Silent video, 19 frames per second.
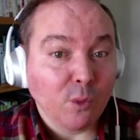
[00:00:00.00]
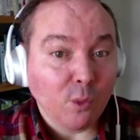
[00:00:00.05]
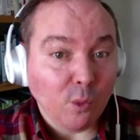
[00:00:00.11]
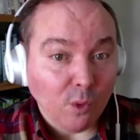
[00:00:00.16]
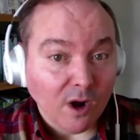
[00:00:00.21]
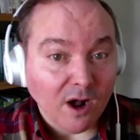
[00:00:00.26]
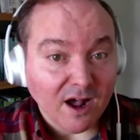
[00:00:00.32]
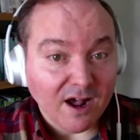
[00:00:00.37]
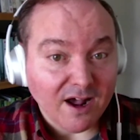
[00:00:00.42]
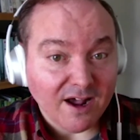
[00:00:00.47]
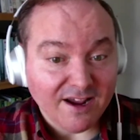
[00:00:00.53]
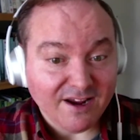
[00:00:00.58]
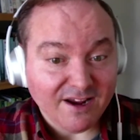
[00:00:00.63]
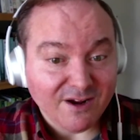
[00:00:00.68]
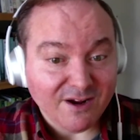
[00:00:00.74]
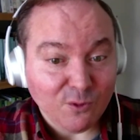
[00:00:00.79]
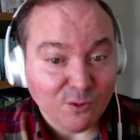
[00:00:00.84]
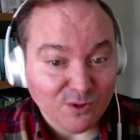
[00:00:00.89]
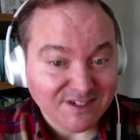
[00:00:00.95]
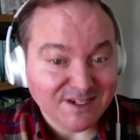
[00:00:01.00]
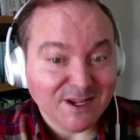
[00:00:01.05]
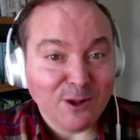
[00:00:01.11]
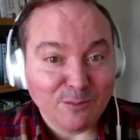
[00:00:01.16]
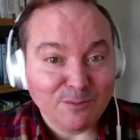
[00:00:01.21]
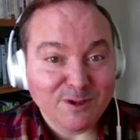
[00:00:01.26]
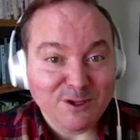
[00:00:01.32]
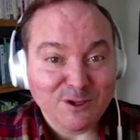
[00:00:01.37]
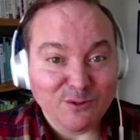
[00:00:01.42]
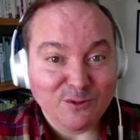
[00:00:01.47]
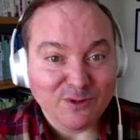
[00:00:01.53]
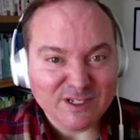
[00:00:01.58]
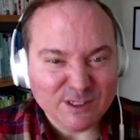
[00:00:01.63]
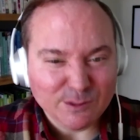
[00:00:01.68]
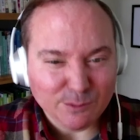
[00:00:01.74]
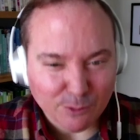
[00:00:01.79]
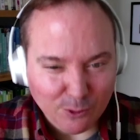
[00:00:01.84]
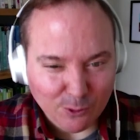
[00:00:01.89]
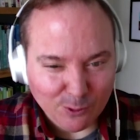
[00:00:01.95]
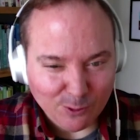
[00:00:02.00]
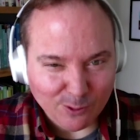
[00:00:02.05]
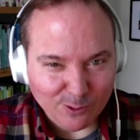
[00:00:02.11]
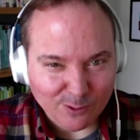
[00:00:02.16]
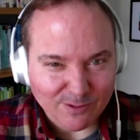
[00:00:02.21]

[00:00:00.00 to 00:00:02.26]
why was helping you explore.